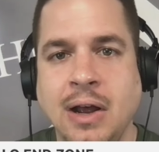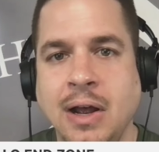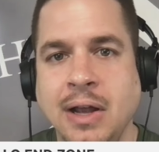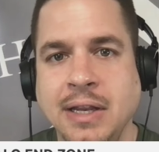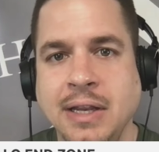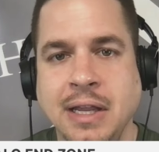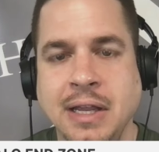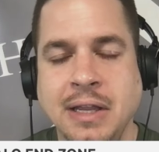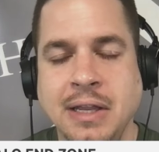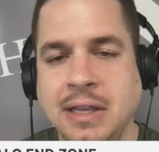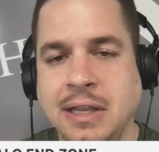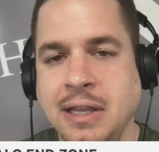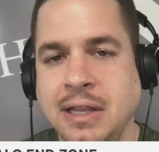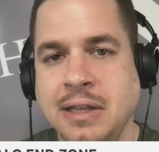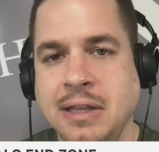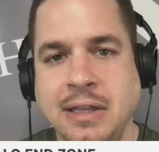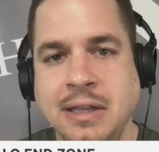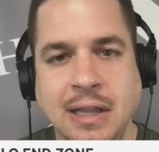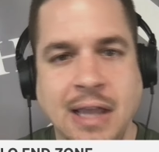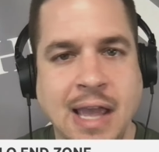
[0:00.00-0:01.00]

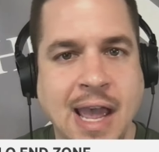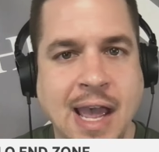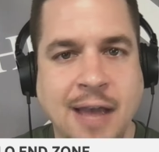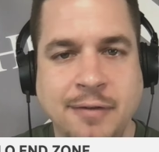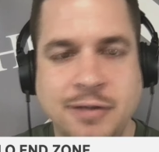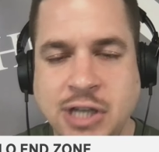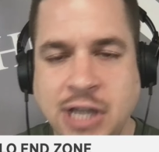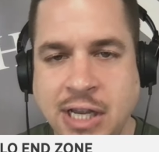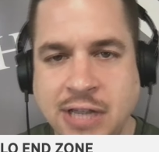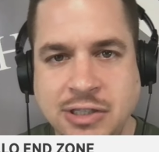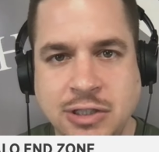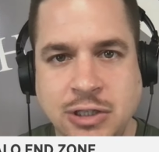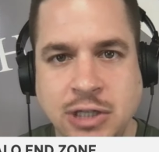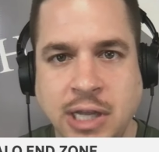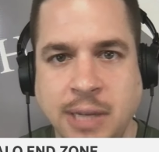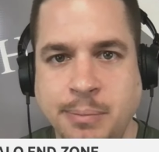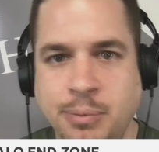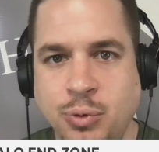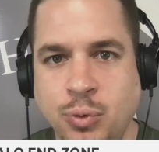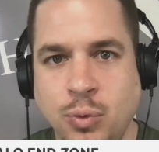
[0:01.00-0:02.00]
you have Chase
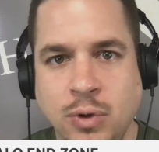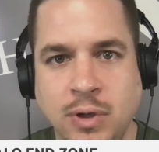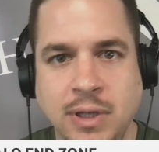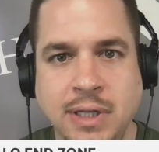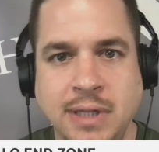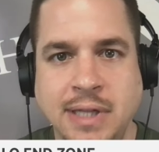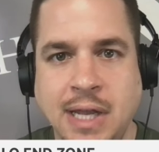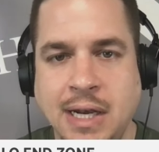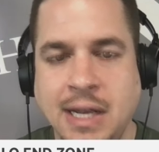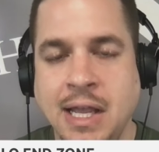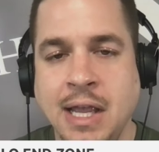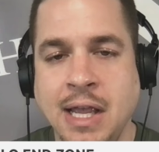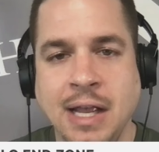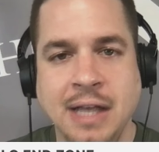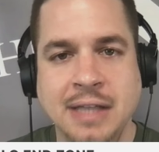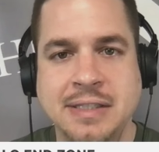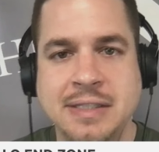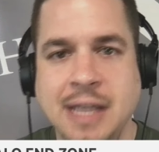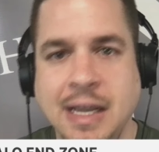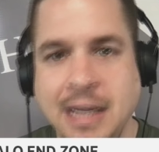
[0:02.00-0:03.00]
Claypool, and then
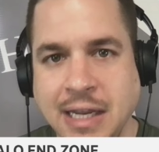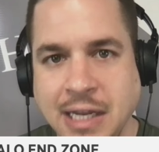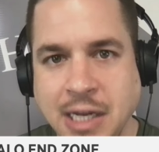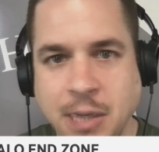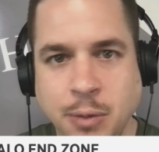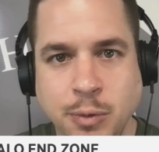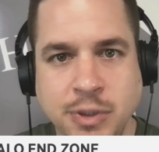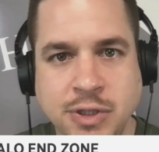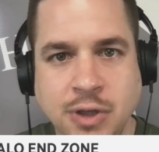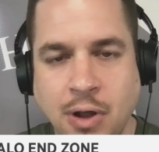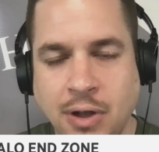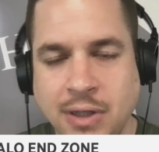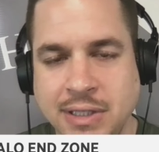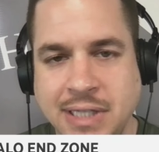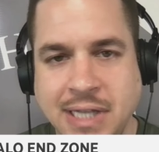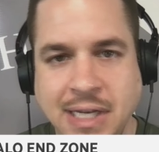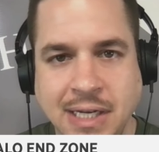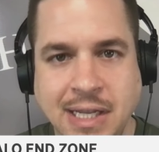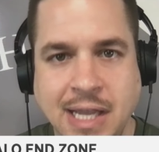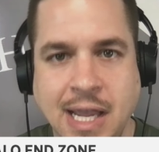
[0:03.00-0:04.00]
a second year with Dalton
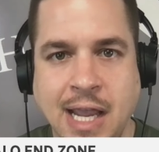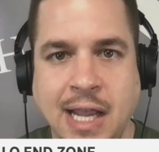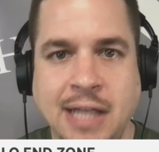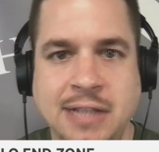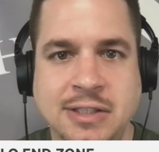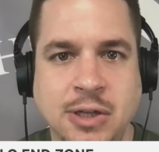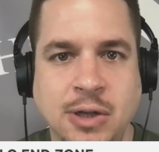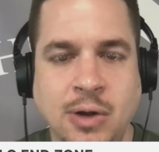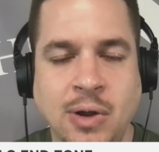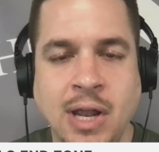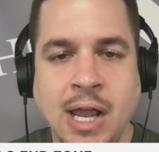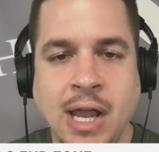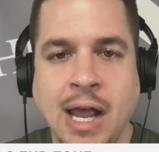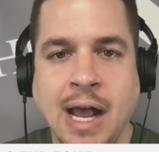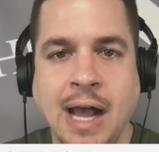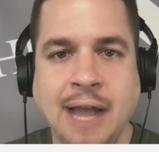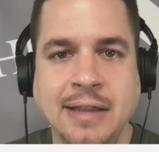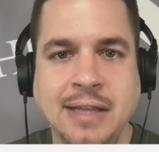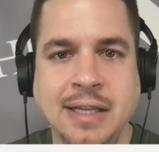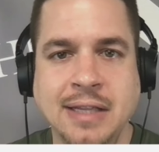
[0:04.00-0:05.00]
Kincaid. So
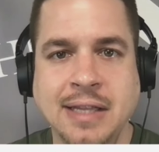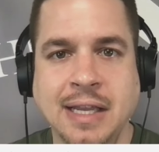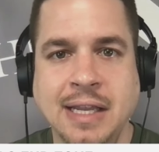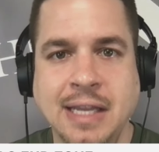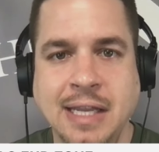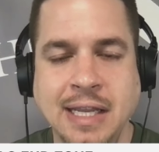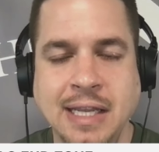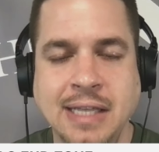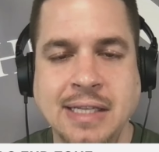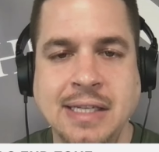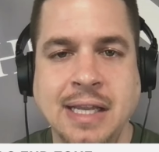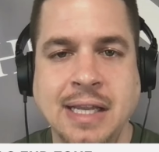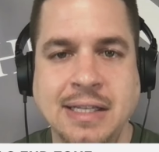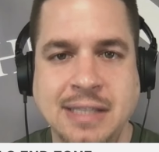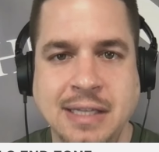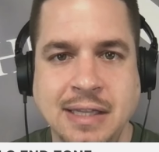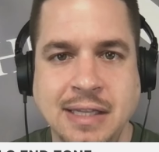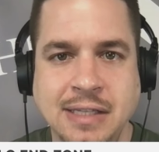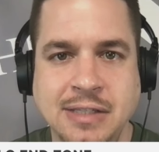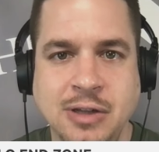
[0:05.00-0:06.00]
I think the key
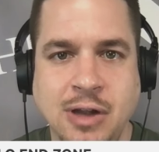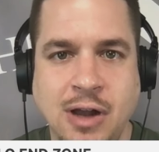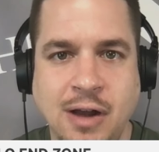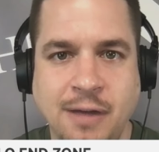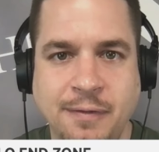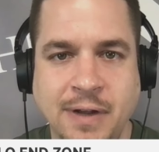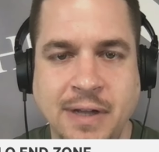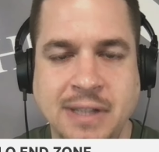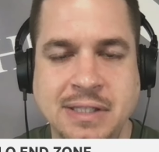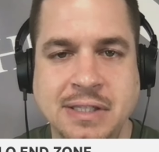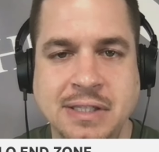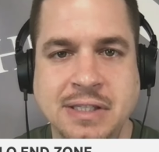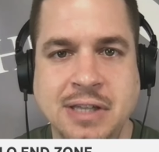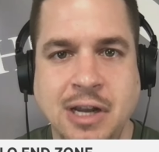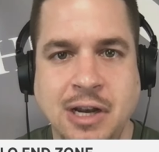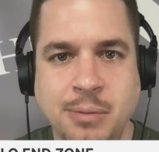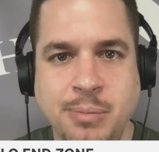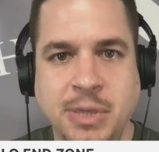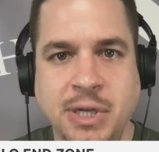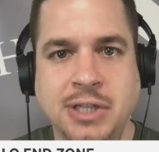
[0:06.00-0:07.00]
to this offense is
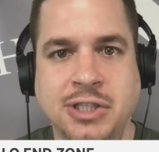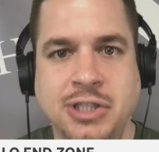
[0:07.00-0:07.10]
going to be